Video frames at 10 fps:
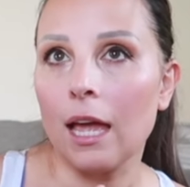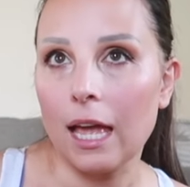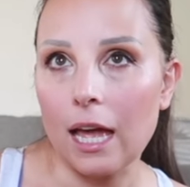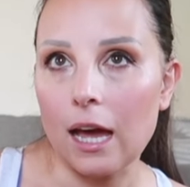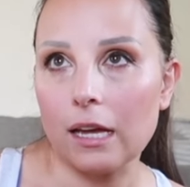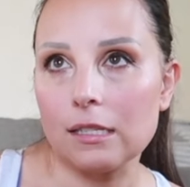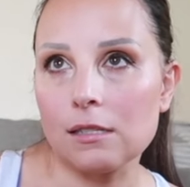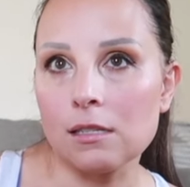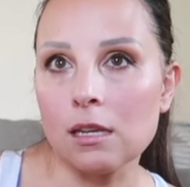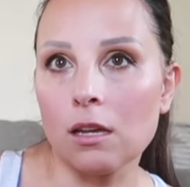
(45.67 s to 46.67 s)

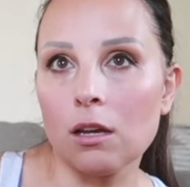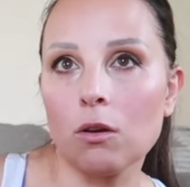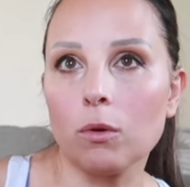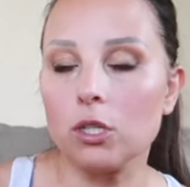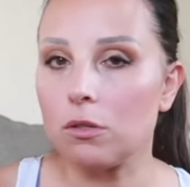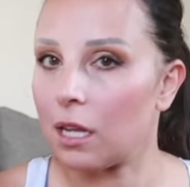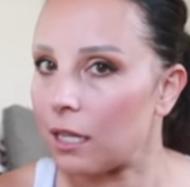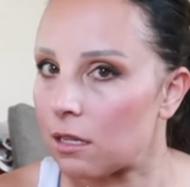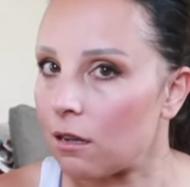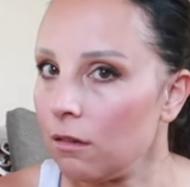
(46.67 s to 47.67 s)
and we do
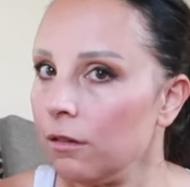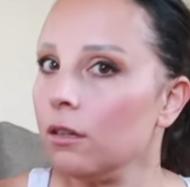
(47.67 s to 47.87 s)
Santa.